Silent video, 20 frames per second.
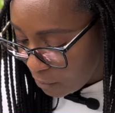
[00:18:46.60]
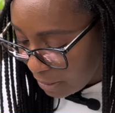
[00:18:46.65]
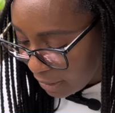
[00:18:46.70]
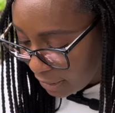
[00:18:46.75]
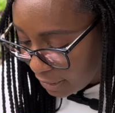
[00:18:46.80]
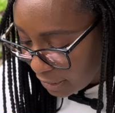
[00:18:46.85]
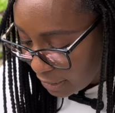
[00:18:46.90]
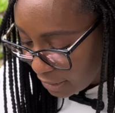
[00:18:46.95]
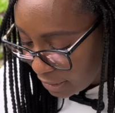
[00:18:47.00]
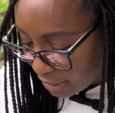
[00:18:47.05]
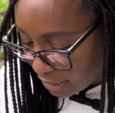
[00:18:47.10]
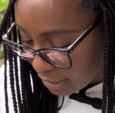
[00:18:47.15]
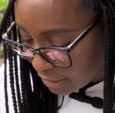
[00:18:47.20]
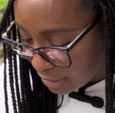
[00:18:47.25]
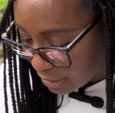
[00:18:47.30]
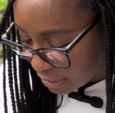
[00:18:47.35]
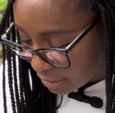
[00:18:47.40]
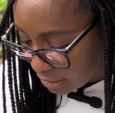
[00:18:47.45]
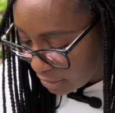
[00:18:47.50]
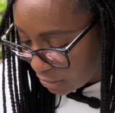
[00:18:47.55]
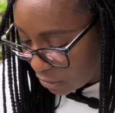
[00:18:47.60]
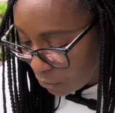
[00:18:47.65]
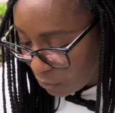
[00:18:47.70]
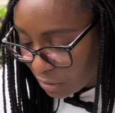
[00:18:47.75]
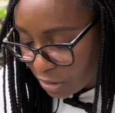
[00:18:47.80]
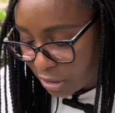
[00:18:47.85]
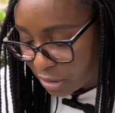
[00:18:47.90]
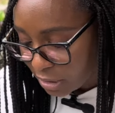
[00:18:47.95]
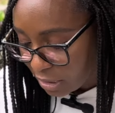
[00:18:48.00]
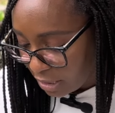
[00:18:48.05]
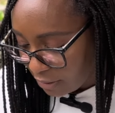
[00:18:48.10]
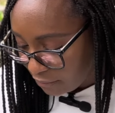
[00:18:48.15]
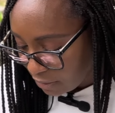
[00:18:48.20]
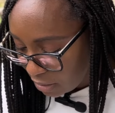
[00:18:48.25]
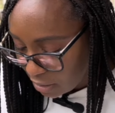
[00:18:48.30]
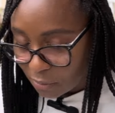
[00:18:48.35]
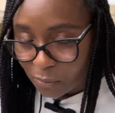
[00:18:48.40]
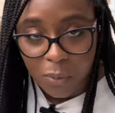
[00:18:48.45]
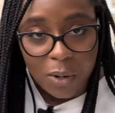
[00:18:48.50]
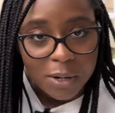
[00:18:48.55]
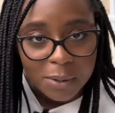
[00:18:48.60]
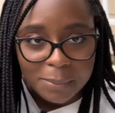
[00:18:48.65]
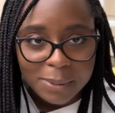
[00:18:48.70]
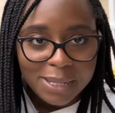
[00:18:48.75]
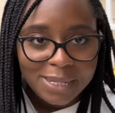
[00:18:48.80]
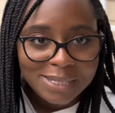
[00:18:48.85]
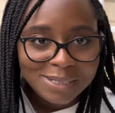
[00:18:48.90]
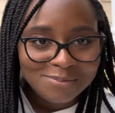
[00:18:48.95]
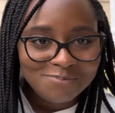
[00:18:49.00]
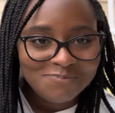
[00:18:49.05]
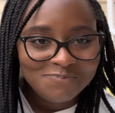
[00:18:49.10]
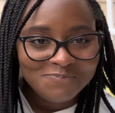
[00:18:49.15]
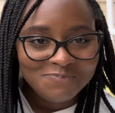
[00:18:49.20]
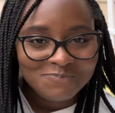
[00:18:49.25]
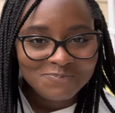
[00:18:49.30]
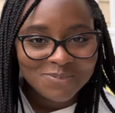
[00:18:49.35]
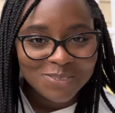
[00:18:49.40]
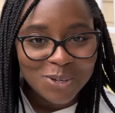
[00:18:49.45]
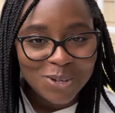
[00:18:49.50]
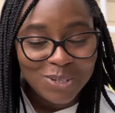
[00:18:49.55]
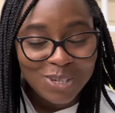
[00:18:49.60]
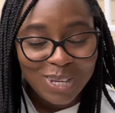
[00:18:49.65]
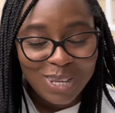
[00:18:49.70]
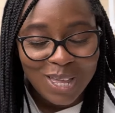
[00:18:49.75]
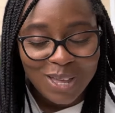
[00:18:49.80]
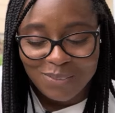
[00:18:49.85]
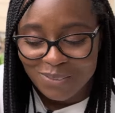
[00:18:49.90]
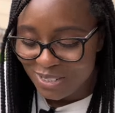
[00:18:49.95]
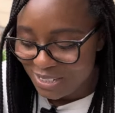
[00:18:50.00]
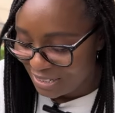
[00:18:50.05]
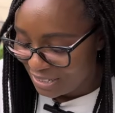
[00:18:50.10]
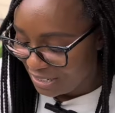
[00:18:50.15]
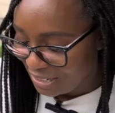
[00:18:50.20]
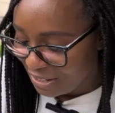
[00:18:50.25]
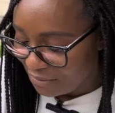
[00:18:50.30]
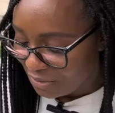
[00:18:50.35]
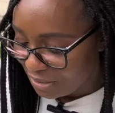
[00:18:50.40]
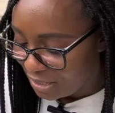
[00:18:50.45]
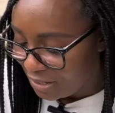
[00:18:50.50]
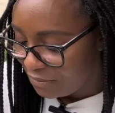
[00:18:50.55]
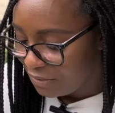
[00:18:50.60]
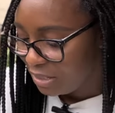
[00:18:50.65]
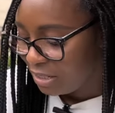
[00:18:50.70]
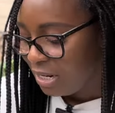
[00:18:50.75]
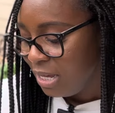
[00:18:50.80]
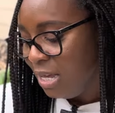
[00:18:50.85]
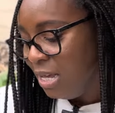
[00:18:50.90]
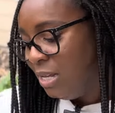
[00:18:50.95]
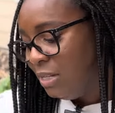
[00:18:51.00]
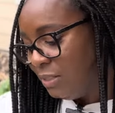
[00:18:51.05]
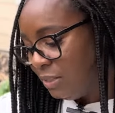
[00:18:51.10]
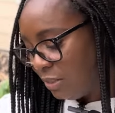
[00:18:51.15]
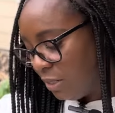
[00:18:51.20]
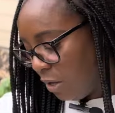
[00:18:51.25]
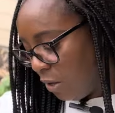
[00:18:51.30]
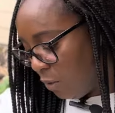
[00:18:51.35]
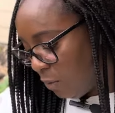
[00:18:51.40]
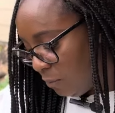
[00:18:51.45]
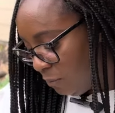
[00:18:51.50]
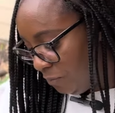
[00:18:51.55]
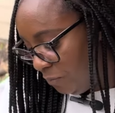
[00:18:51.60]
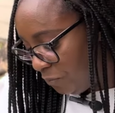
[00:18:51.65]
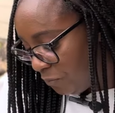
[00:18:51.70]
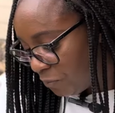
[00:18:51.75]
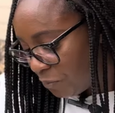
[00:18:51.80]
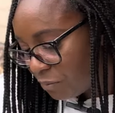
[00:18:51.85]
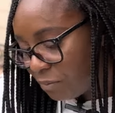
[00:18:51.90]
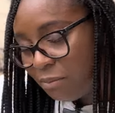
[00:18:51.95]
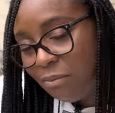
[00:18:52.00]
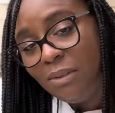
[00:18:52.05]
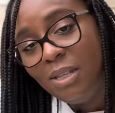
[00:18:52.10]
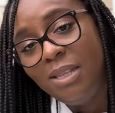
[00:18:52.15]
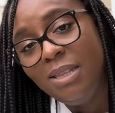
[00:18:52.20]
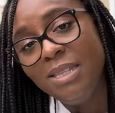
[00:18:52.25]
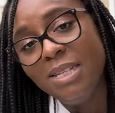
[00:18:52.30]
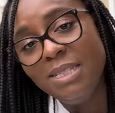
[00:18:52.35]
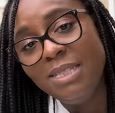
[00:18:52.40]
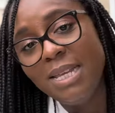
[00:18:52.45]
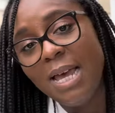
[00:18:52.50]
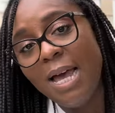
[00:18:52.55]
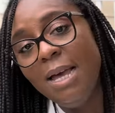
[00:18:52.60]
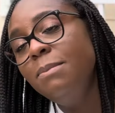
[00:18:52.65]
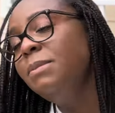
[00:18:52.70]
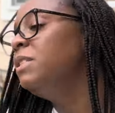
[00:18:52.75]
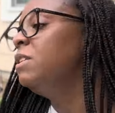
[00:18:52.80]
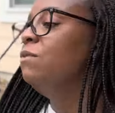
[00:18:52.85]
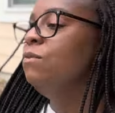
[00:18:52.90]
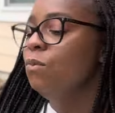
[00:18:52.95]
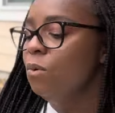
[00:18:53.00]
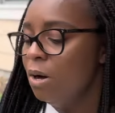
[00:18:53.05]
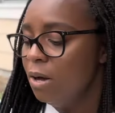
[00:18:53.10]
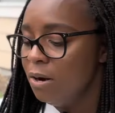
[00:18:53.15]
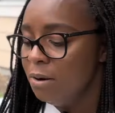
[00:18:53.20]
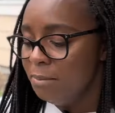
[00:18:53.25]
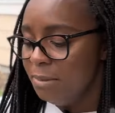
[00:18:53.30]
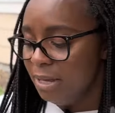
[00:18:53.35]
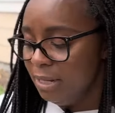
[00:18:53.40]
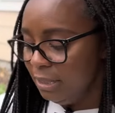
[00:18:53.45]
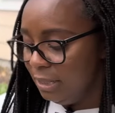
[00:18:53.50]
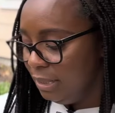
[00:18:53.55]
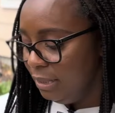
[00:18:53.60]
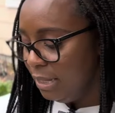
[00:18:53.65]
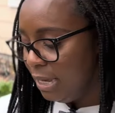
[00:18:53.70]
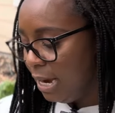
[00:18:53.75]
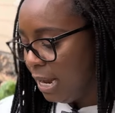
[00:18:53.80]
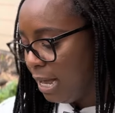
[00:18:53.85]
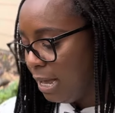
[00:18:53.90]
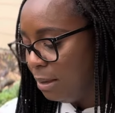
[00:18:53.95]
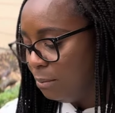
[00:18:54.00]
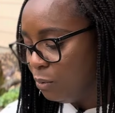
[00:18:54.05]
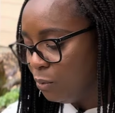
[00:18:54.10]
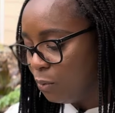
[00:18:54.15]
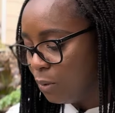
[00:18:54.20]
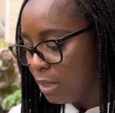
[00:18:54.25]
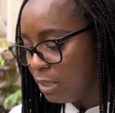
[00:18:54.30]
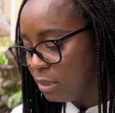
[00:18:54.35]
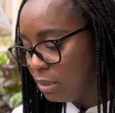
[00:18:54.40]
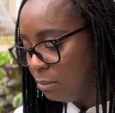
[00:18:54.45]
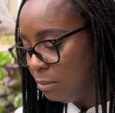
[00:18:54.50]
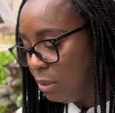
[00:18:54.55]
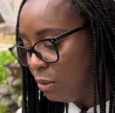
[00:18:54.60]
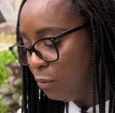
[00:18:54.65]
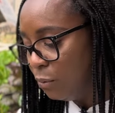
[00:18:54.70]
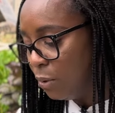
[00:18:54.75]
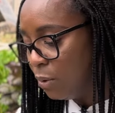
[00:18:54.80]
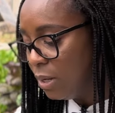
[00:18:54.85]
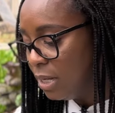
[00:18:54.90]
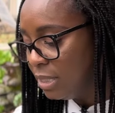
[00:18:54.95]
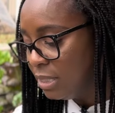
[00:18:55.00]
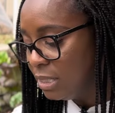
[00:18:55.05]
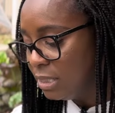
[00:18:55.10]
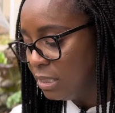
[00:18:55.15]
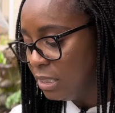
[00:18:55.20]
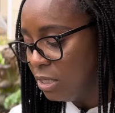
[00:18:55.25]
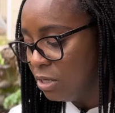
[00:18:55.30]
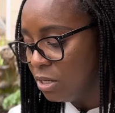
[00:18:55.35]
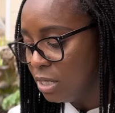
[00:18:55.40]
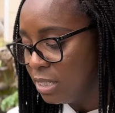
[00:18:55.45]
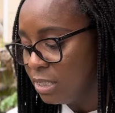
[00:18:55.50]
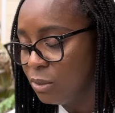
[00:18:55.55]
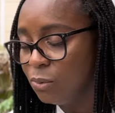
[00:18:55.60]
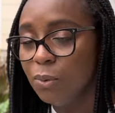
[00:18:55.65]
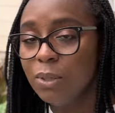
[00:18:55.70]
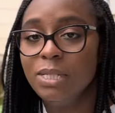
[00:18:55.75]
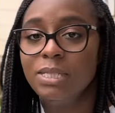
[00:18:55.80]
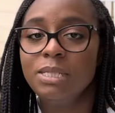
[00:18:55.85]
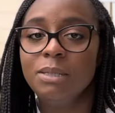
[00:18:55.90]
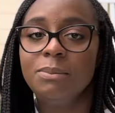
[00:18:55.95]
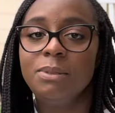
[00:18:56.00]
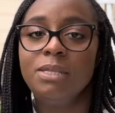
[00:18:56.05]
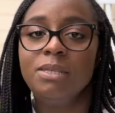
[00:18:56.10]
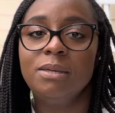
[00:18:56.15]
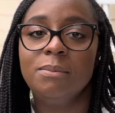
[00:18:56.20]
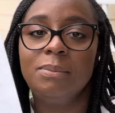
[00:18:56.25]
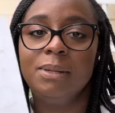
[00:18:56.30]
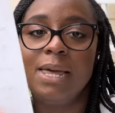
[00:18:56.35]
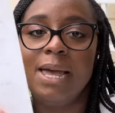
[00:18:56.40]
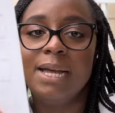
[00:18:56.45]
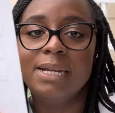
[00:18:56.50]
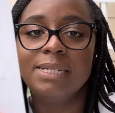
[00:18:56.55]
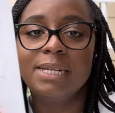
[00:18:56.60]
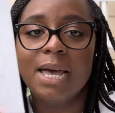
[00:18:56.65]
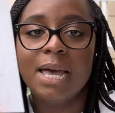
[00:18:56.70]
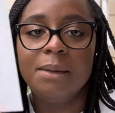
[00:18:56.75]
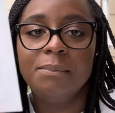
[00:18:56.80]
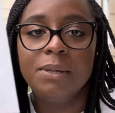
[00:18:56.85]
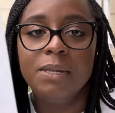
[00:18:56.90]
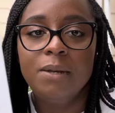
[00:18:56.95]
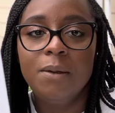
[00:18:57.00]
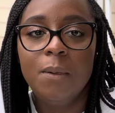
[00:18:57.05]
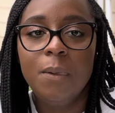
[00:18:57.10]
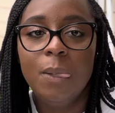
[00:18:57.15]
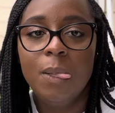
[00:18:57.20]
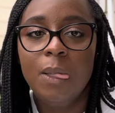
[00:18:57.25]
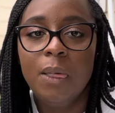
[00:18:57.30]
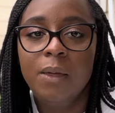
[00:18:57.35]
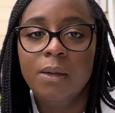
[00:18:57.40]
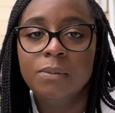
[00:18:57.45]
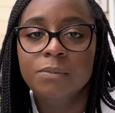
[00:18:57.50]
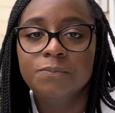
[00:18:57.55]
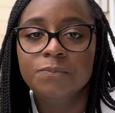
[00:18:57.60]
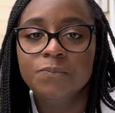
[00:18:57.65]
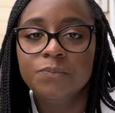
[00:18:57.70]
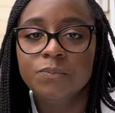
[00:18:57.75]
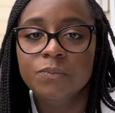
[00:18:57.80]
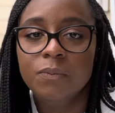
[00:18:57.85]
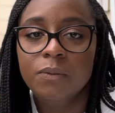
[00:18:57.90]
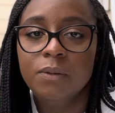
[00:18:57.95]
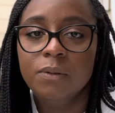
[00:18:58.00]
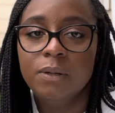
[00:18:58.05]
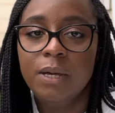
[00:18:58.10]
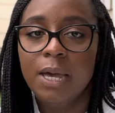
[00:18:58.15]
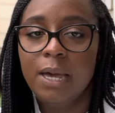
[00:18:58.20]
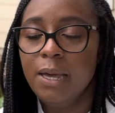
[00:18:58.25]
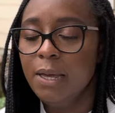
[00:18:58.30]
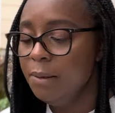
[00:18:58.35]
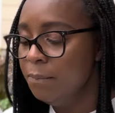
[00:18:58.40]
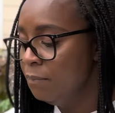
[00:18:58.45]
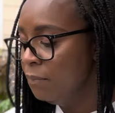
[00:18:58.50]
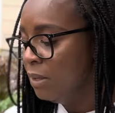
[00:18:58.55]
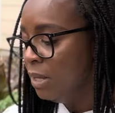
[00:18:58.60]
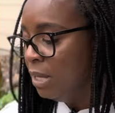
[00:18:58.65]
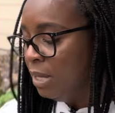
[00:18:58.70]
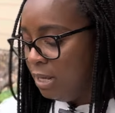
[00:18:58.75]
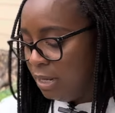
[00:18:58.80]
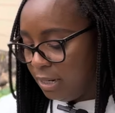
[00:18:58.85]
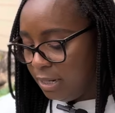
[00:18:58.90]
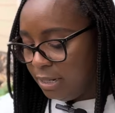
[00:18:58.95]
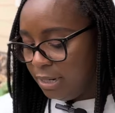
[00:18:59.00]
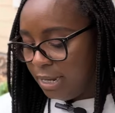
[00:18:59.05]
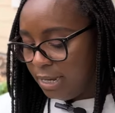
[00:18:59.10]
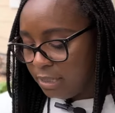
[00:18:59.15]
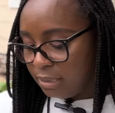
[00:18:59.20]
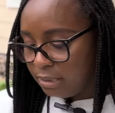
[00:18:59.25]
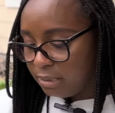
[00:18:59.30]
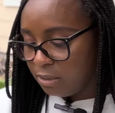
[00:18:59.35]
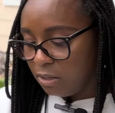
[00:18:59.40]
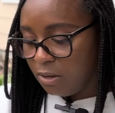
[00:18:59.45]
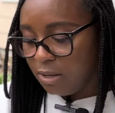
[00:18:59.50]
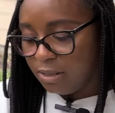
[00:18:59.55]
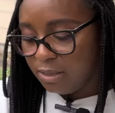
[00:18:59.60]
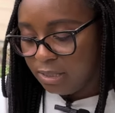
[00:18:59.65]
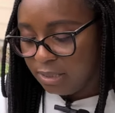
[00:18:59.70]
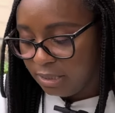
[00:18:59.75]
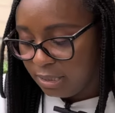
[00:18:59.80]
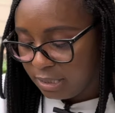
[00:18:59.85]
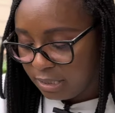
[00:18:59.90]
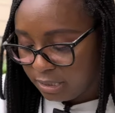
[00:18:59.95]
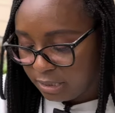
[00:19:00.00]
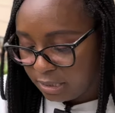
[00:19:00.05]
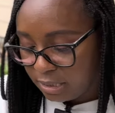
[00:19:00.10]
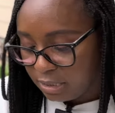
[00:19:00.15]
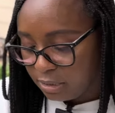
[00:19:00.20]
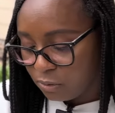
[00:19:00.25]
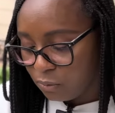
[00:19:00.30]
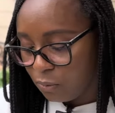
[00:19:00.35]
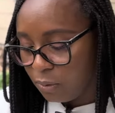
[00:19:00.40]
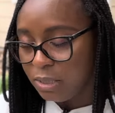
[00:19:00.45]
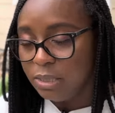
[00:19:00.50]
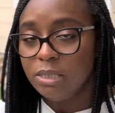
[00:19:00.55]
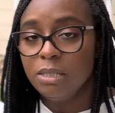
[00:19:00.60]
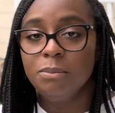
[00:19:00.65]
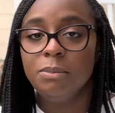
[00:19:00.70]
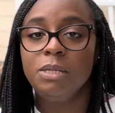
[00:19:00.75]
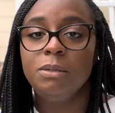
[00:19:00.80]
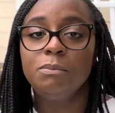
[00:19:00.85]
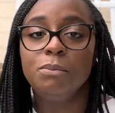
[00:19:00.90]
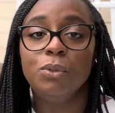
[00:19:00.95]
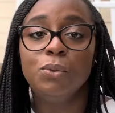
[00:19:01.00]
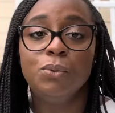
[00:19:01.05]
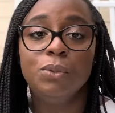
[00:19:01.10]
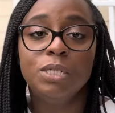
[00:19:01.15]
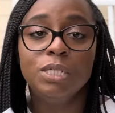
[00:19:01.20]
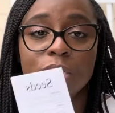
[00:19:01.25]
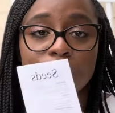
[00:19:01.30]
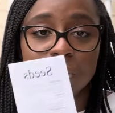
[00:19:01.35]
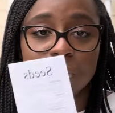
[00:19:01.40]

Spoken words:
my goodness. Don't we just love a good watermelon? Love it, love it, love it. So the types of watermelon that I'm going to be growing this year is going to be the Black Diamond. Okay. Next on the list is going to be Moon and